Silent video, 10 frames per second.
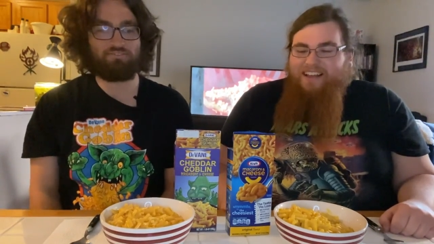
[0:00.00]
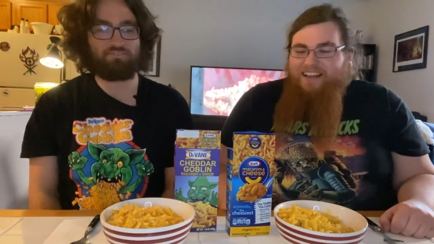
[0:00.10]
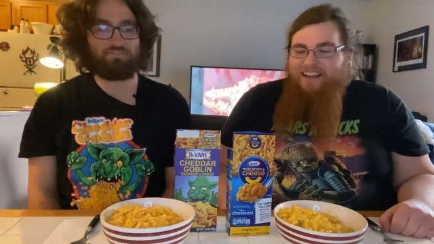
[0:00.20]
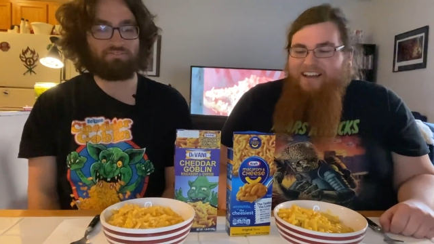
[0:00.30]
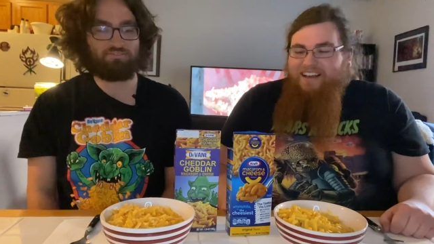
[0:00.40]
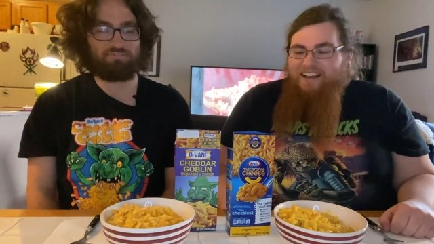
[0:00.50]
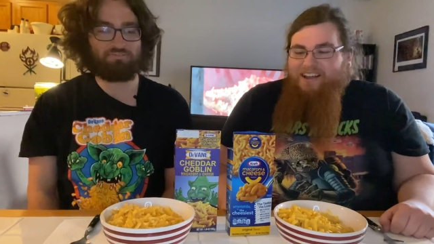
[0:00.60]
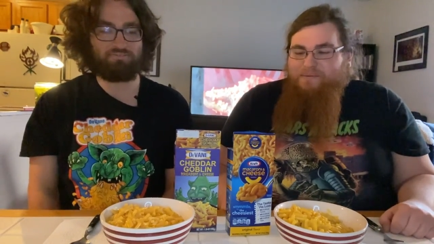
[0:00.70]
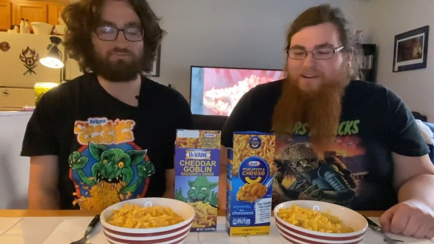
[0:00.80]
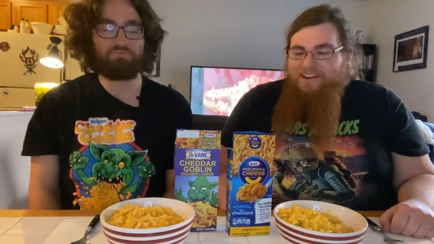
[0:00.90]
Speaker 1: Uh,
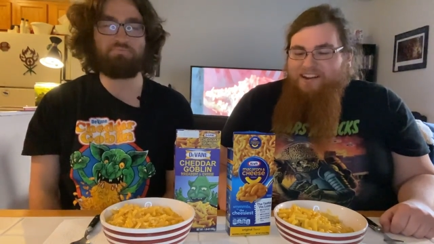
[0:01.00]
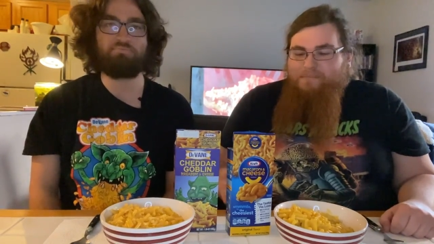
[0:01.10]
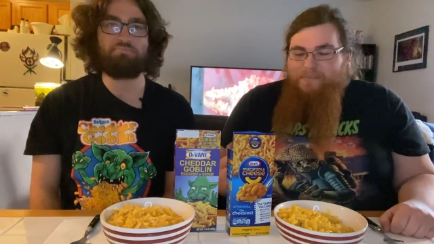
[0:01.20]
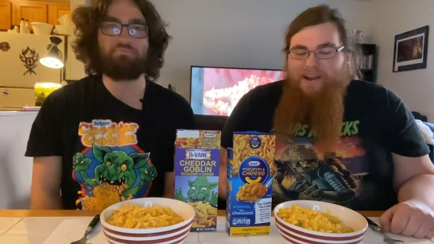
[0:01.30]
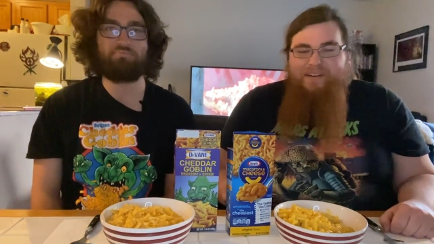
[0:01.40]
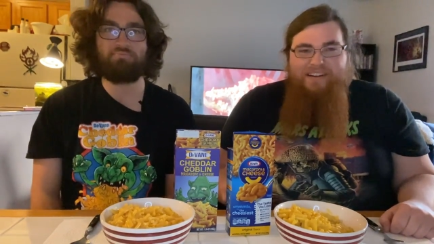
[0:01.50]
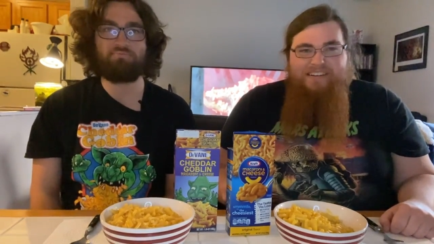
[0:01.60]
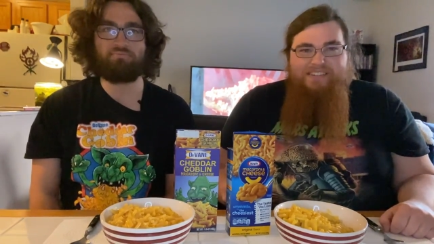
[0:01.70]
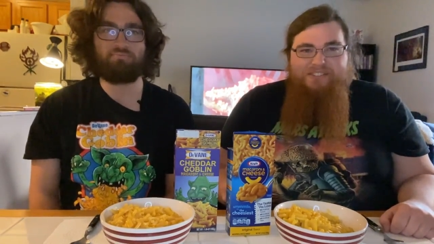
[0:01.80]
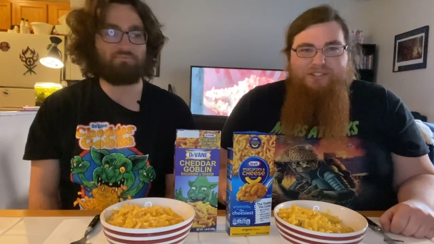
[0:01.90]
and we're going to compare
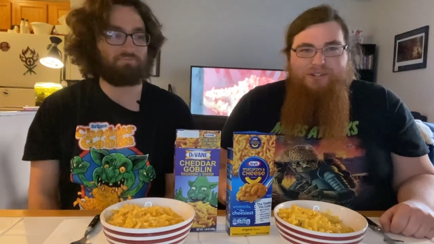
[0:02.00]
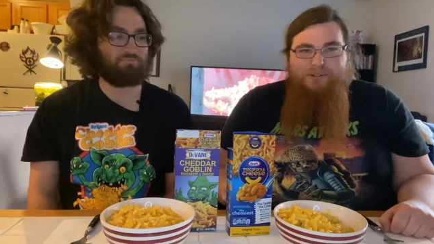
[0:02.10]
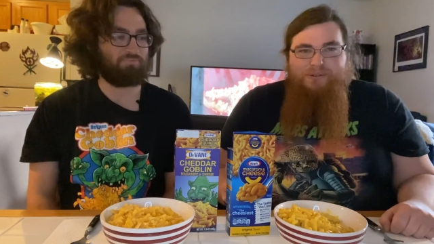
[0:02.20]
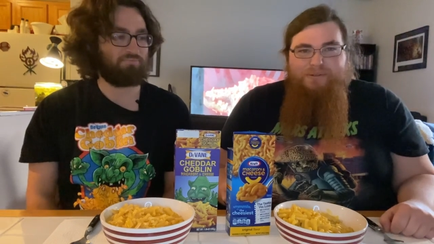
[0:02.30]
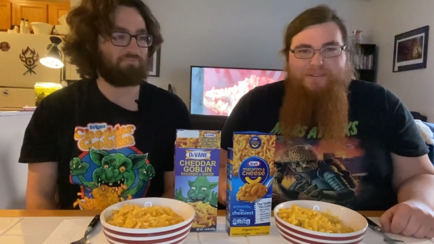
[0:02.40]
it to